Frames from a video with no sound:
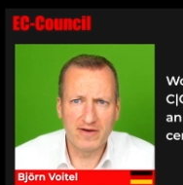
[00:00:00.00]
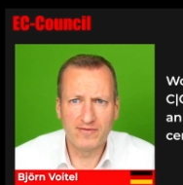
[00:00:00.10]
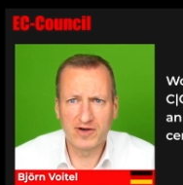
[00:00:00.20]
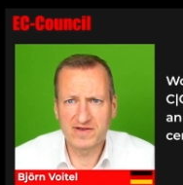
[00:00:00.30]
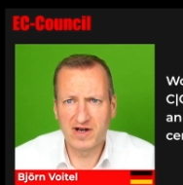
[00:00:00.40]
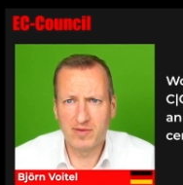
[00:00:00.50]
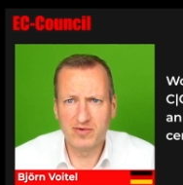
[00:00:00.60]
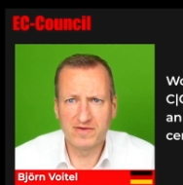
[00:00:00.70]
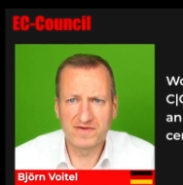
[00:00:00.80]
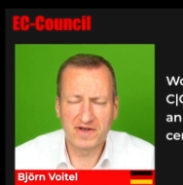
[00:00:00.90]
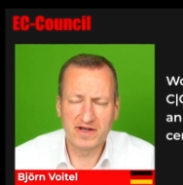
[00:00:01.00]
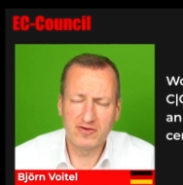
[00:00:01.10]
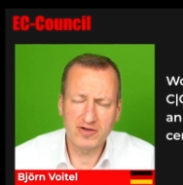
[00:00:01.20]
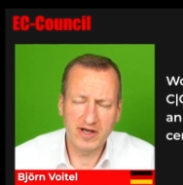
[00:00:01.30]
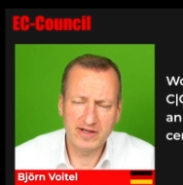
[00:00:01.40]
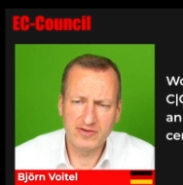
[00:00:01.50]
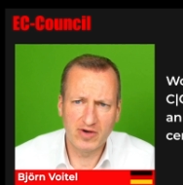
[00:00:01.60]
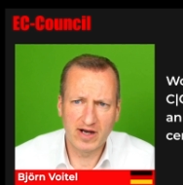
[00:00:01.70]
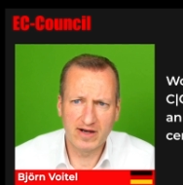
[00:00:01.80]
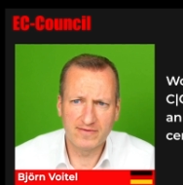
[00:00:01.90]
For example, say, okay, you
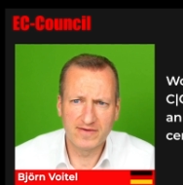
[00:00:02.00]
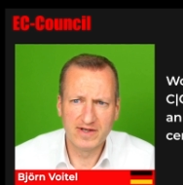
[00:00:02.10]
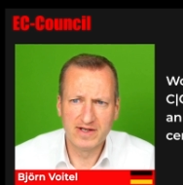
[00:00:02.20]
have